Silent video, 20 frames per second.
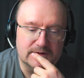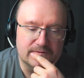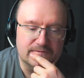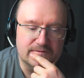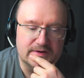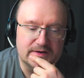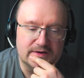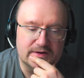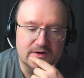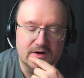
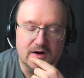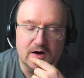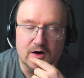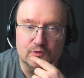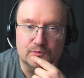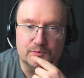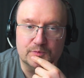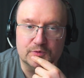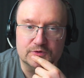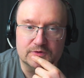video
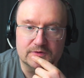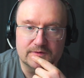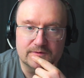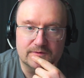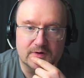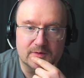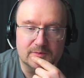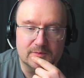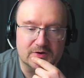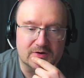output
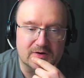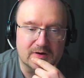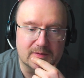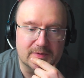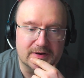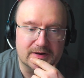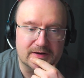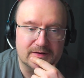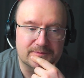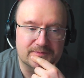from the
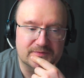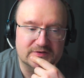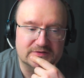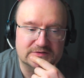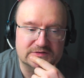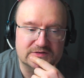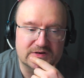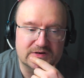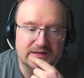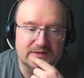camera
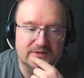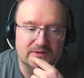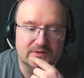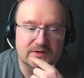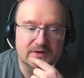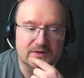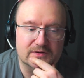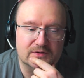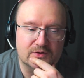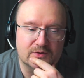straight to
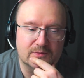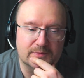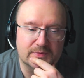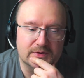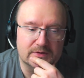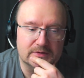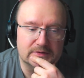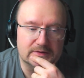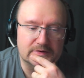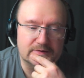the
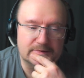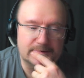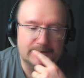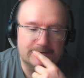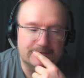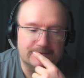computer.